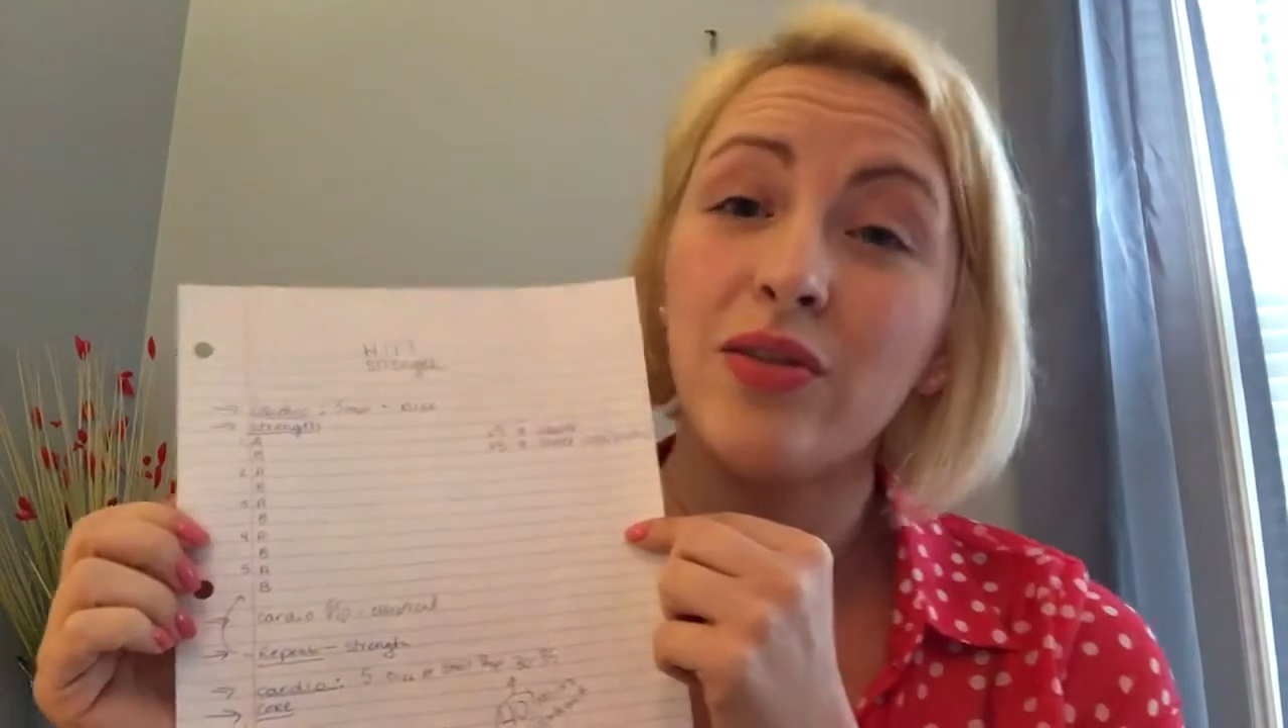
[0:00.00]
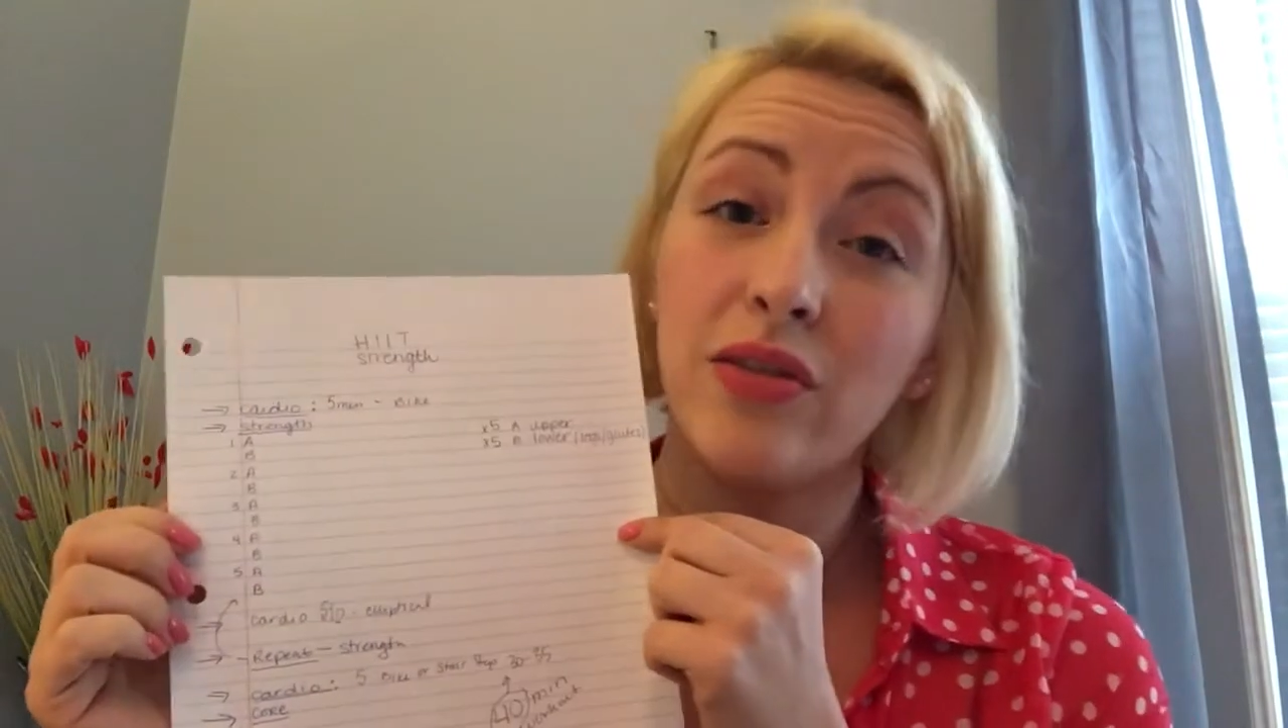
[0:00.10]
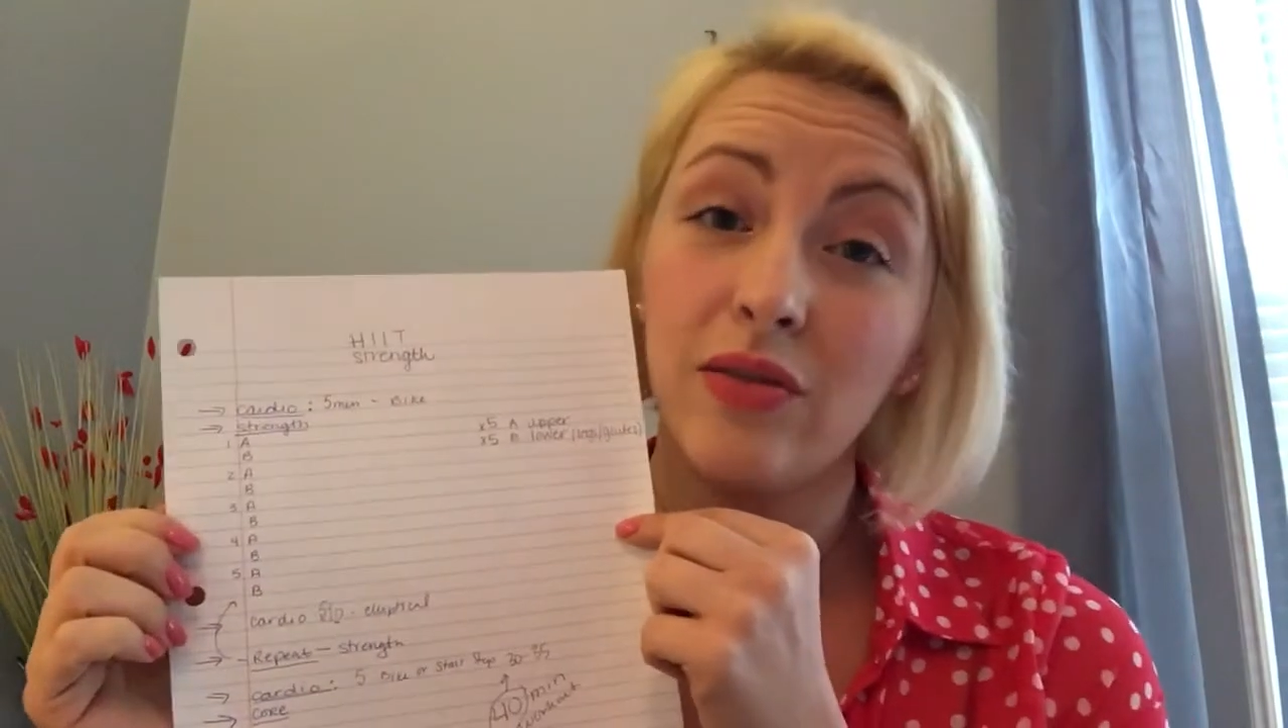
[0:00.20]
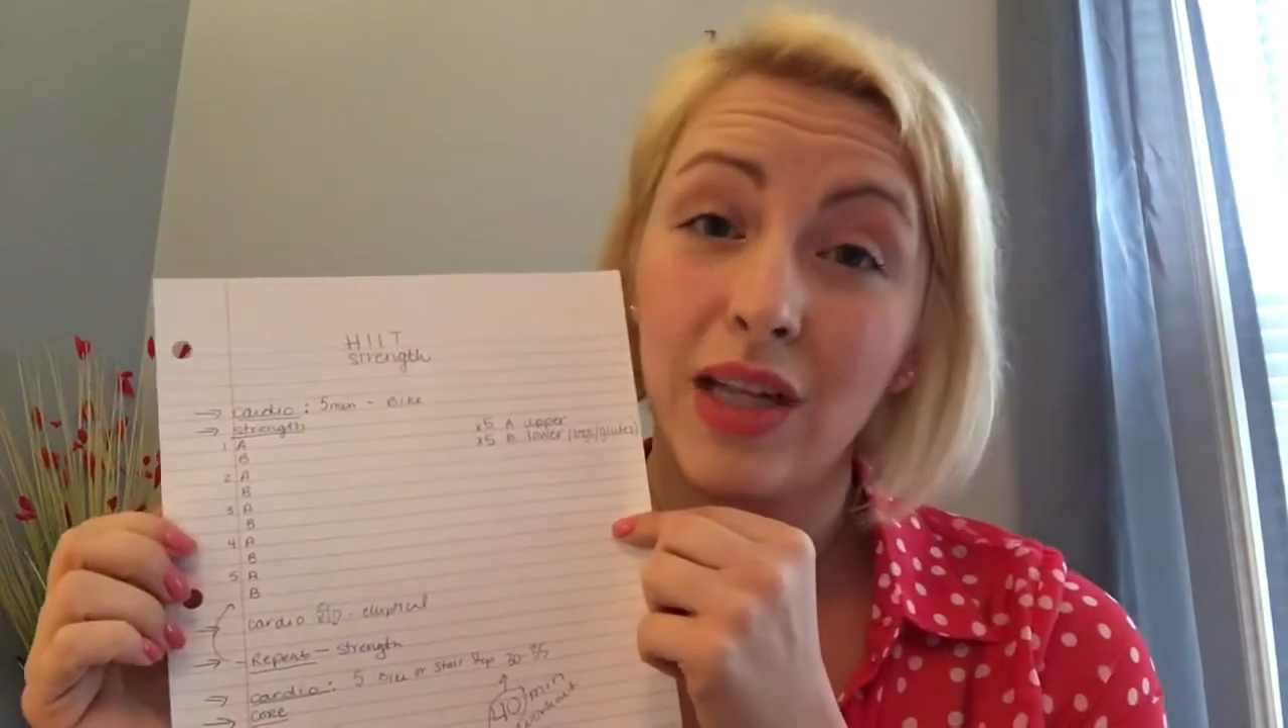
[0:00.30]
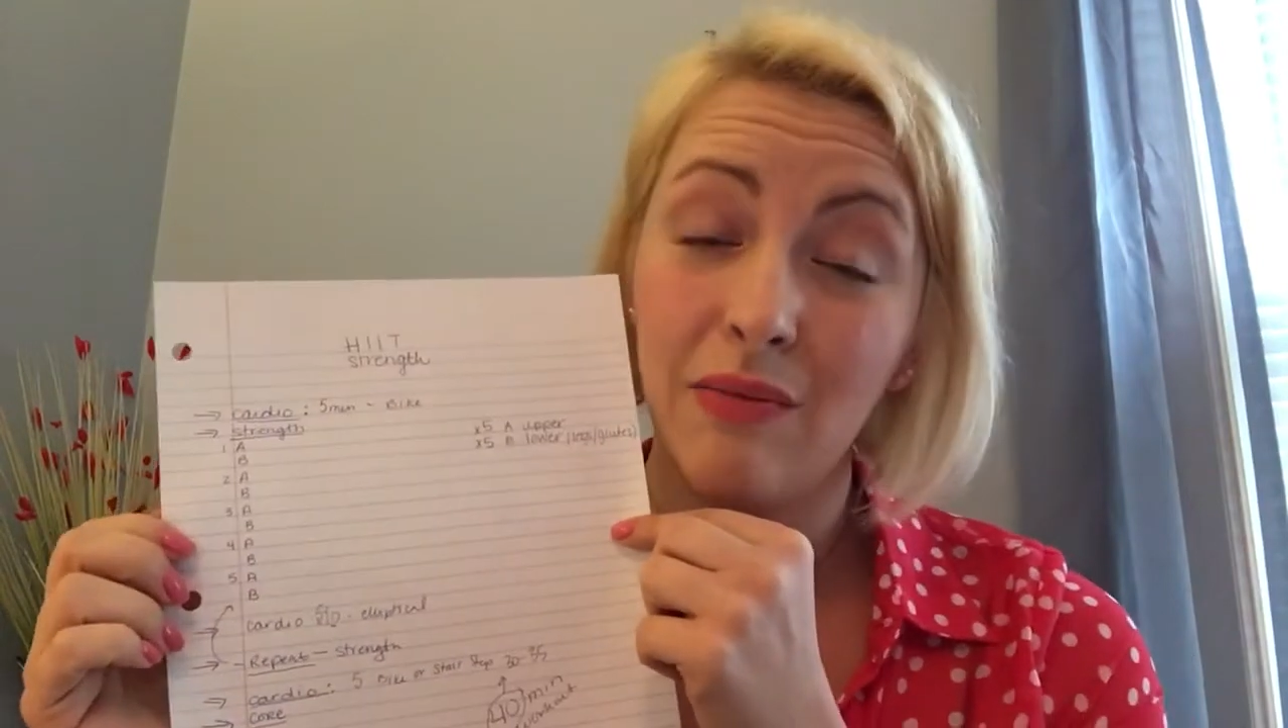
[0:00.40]
you can
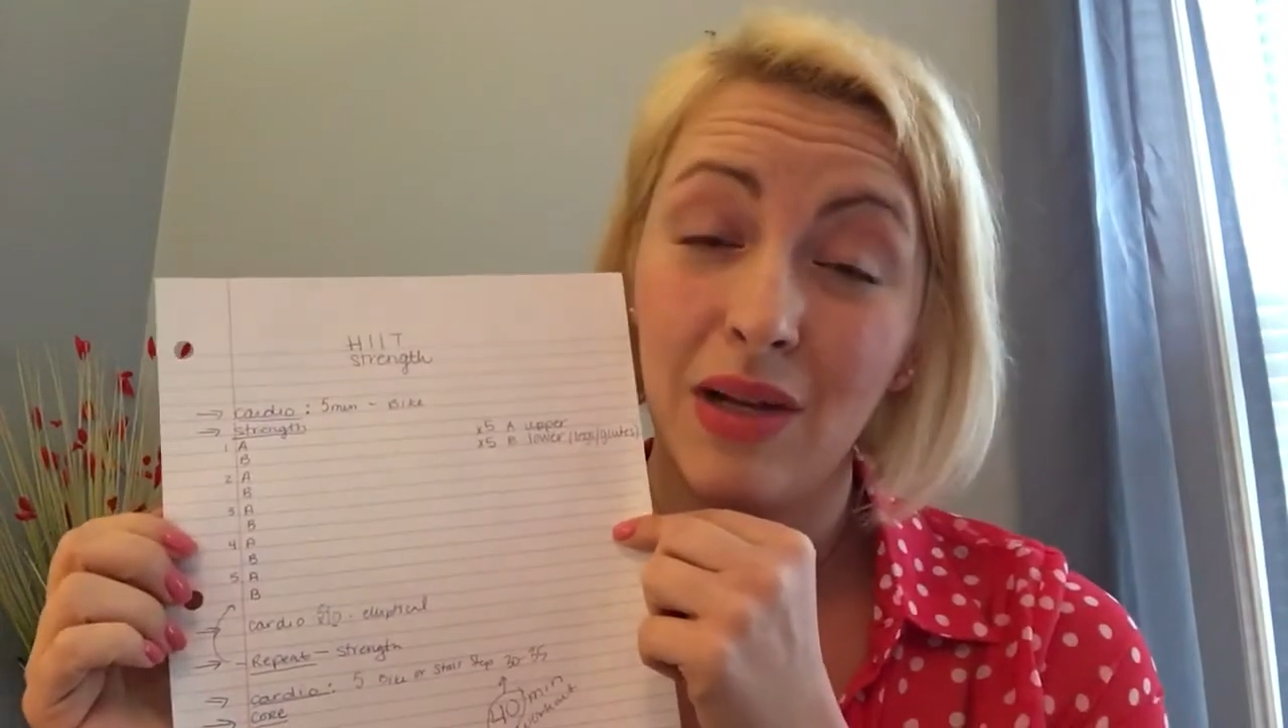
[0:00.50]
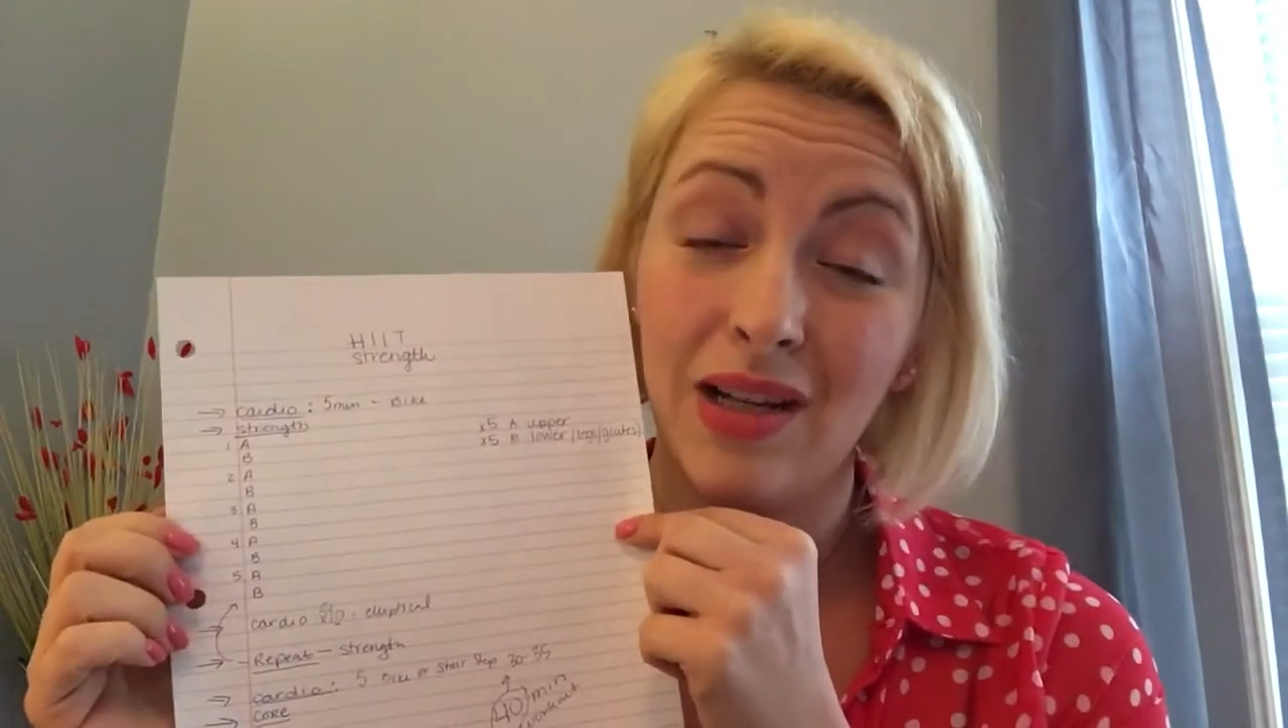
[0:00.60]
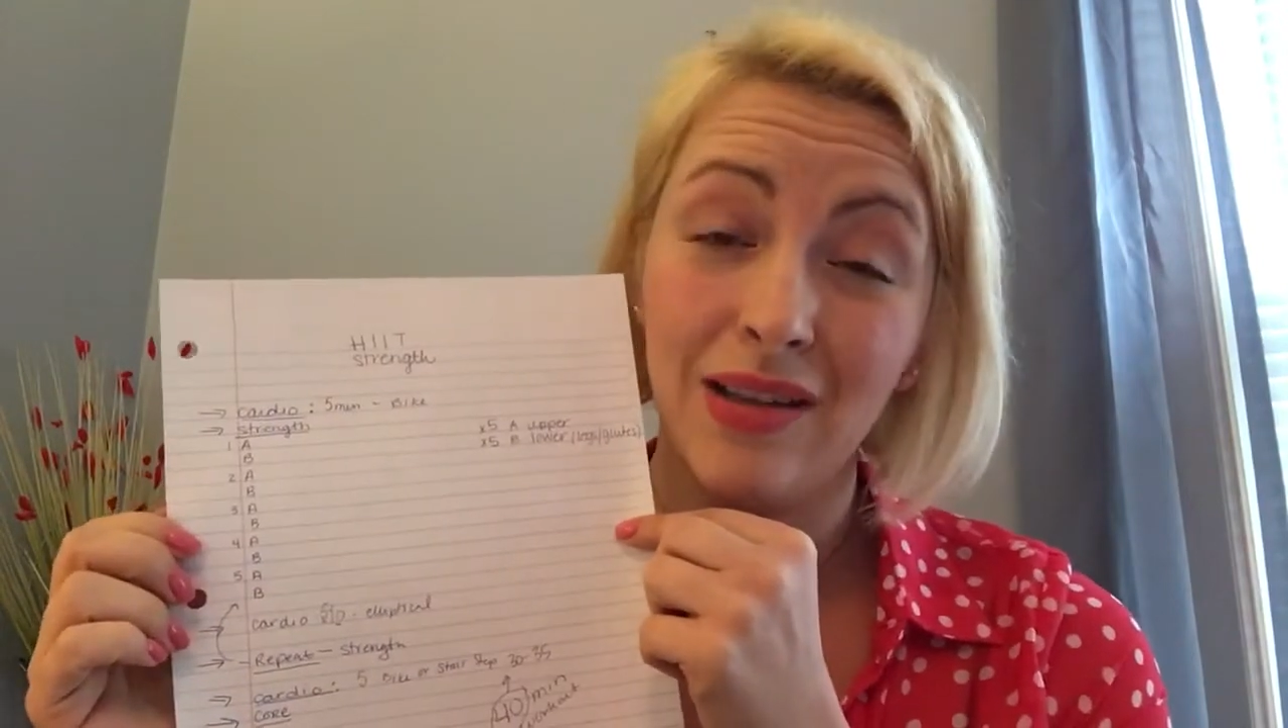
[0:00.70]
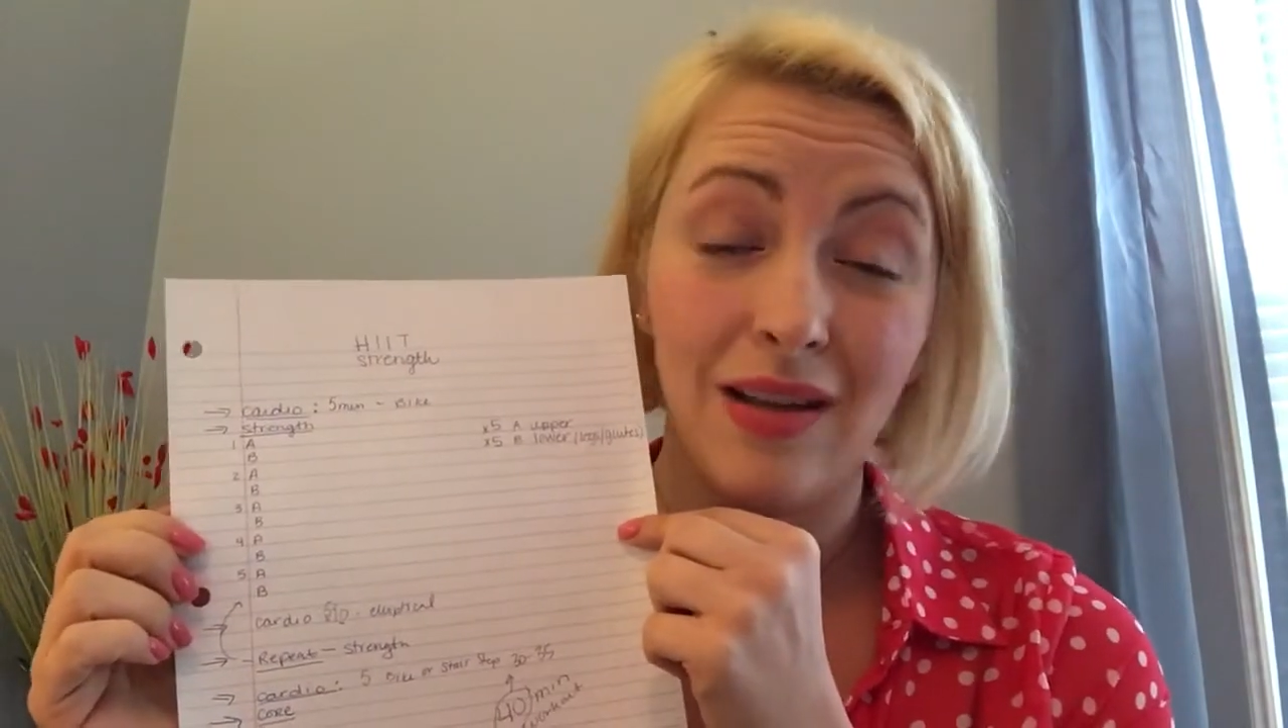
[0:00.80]
do 10 minutes,